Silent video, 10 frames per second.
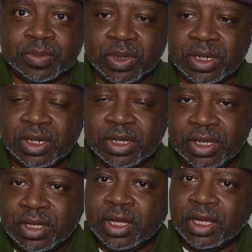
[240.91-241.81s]
But
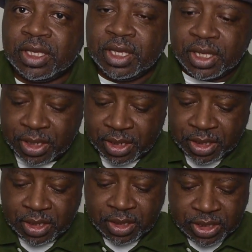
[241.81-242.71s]
again,
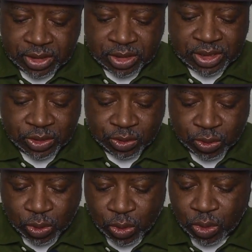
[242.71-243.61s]
it's a
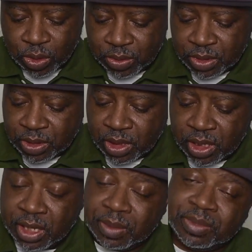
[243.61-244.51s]
central
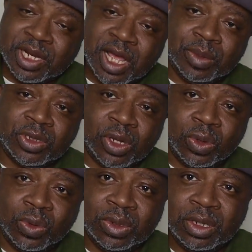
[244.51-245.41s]
time
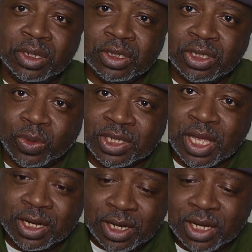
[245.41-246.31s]
zone, so it's
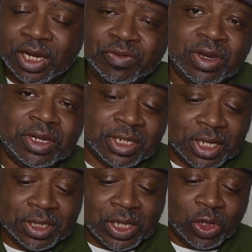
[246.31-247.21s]
kind of like living in the
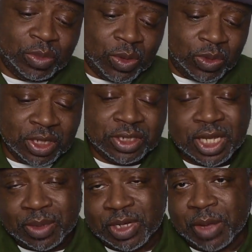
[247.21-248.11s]
States a little bit with the
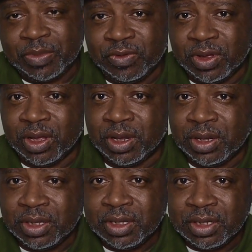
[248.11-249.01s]
same type of
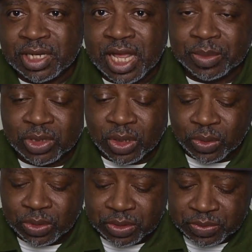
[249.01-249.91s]
time
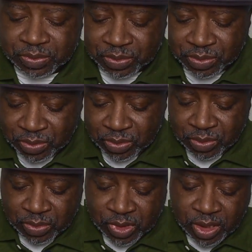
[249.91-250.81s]
zones.
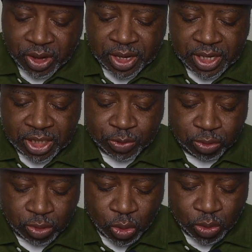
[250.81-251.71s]
And our next
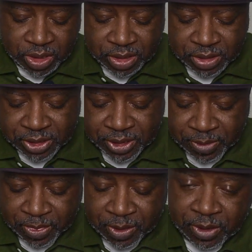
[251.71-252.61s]
pro is
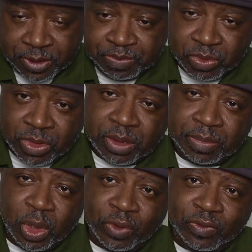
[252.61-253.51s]

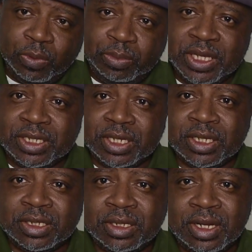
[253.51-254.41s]
beautiful beaches.